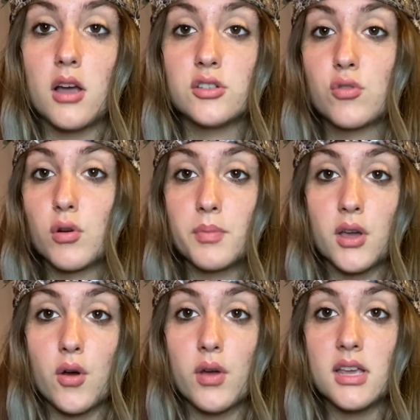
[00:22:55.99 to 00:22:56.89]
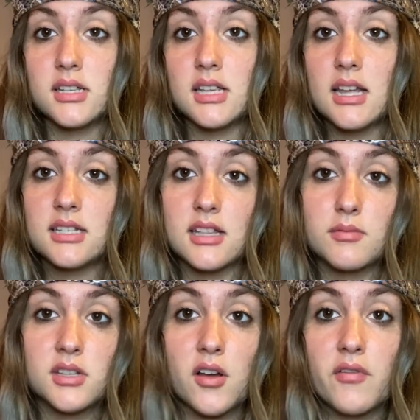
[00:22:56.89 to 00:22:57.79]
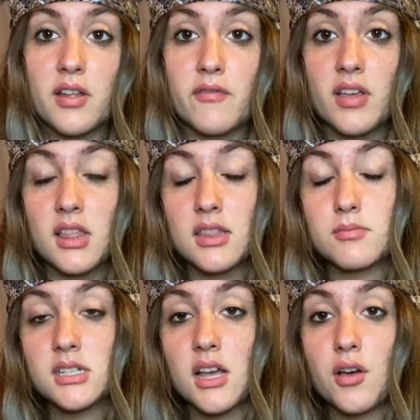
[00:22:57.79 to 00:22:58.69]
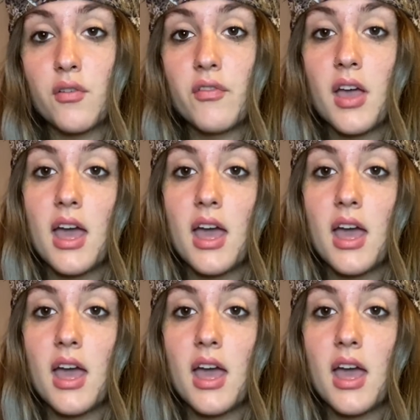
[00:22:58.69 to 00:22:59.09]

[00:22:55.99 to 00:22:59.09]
Scorpio is into themselves and feeling themselves,